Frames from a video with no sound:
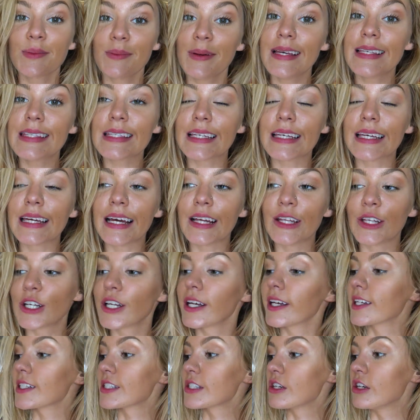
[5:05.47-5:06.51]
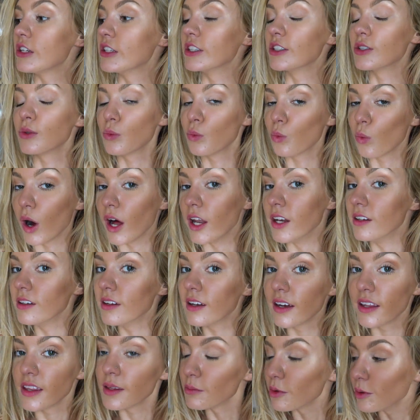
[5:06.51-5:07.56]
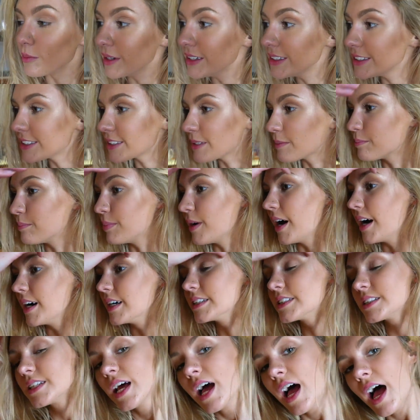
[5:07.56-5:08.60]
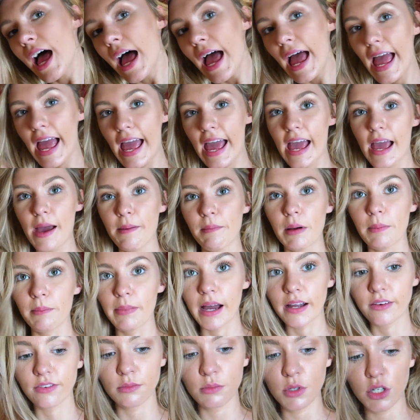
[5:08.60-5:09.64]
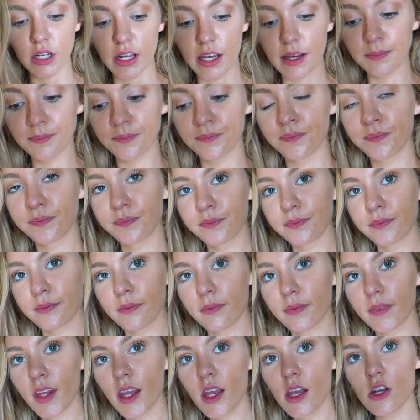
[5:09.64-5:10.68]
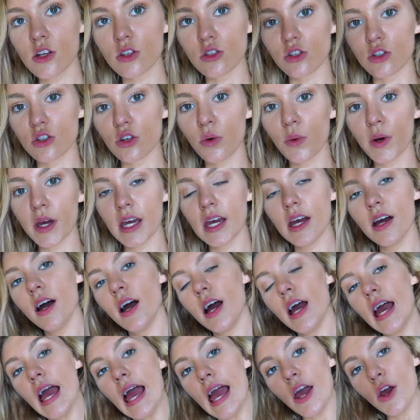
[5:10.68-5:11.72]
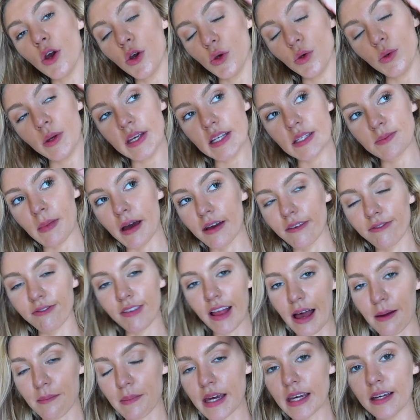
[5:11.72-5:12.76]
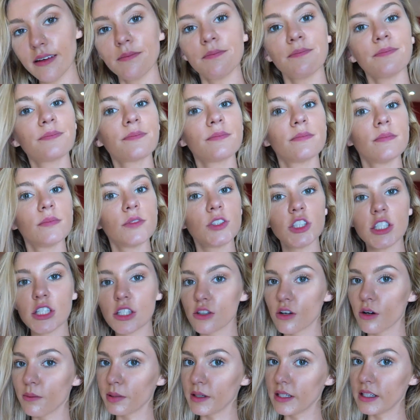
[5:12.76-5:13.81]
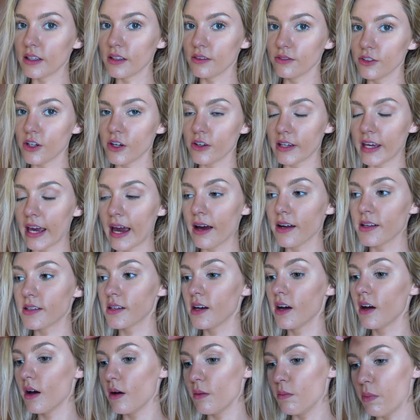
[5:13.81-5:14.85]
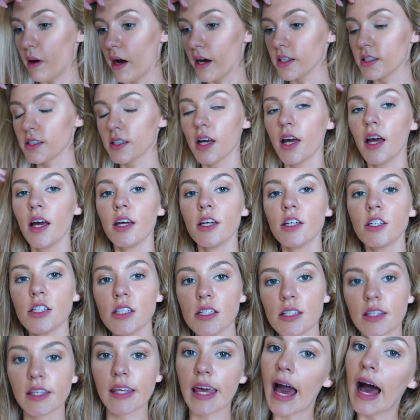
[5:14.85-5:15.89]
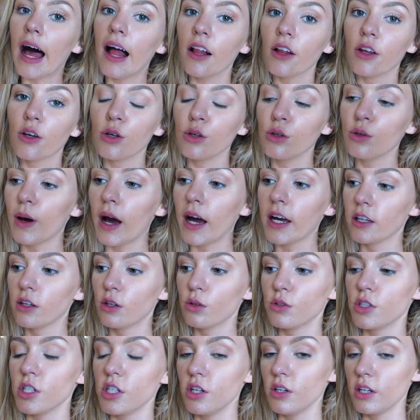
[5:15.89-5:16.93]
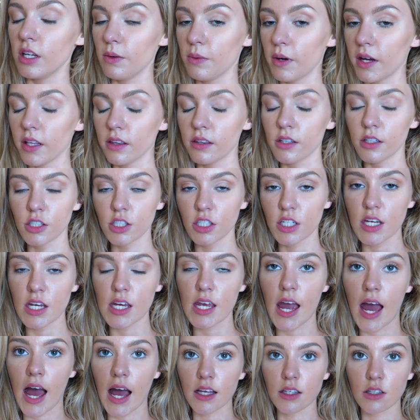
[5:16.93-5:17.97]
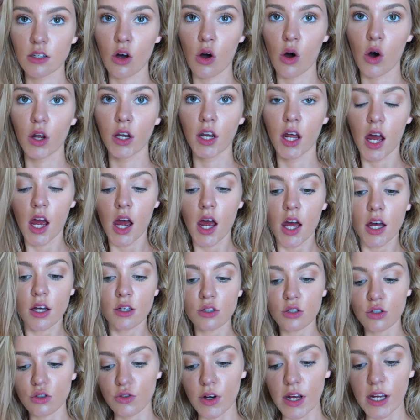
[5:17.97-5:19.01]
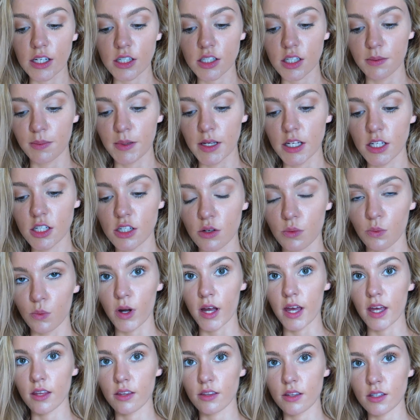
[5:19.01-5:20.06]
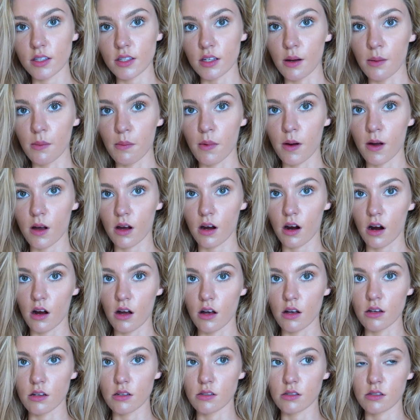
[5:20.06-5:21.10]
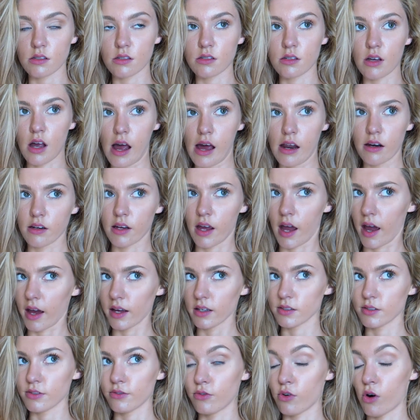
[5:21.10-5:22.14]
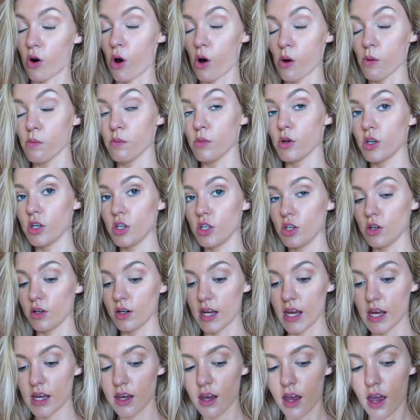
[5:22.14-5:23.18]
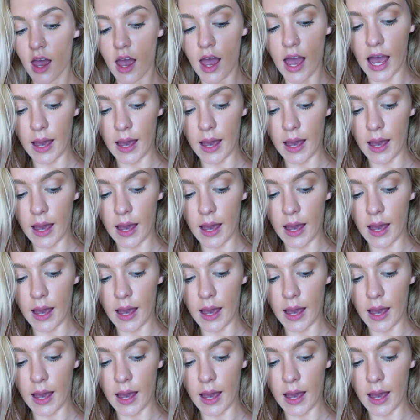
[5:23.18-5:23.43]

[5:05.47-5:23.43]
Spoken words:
So basically, I look like a solid one at the moment. But I'm back from uni. Zoe, who is my flatmate, she's not been in the vlog yet, but she's the gal who I go to uni with. She has gone straight to the beach with some girls and guys from uni.